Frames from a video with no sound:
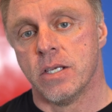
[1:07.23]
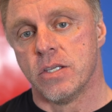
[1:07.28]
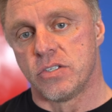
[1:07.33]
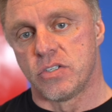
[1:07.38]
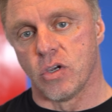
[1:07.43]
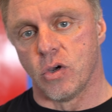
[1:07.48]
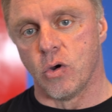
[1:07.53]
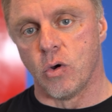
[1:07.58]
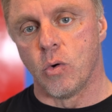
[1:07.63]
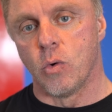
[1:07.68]

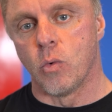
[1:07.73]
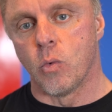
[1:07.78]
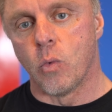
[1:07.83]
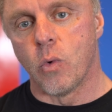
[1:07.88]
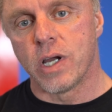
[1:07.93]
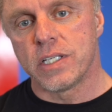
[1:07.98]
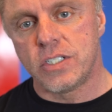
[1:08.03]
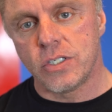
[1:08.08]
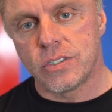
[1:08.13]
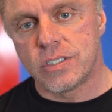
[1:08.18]
So
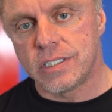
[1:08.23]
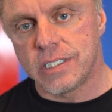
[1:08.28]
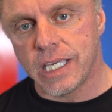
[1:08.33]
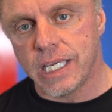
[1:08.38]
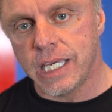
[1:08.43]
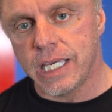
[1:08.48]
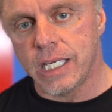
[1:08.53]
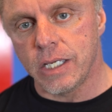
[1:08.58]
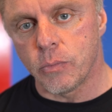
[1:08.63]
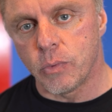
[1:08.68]
what you
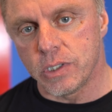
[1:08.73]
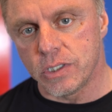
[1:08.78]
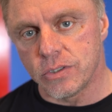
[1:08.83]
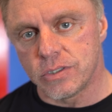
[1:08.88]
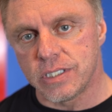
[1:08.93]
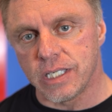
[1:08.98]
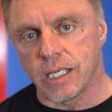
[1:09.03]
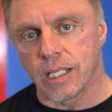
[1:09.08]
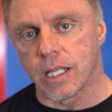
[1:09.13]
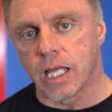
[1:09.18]
see when you
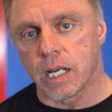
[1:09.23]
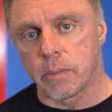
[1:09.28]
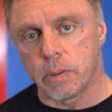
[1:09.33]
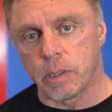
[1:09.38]
see a lot